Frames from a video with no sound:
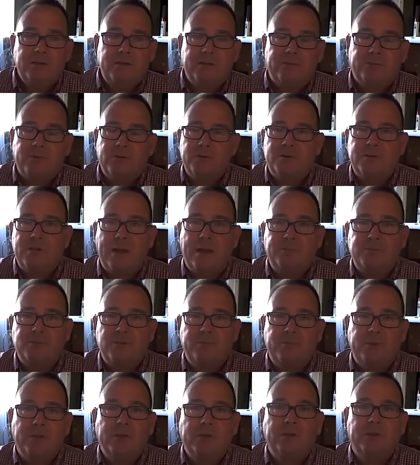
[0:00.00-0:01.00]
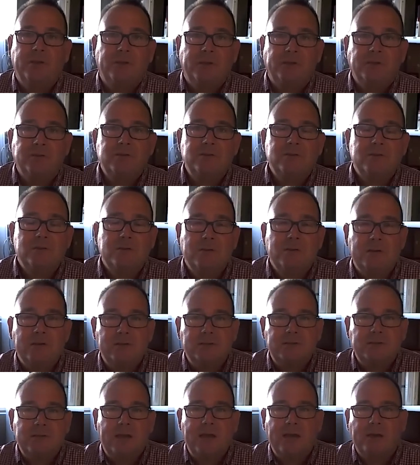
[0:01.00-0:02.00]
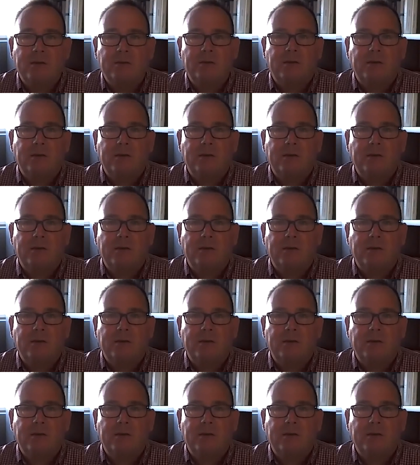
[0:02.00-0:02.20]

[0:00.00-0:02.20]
different types of buildings and saying,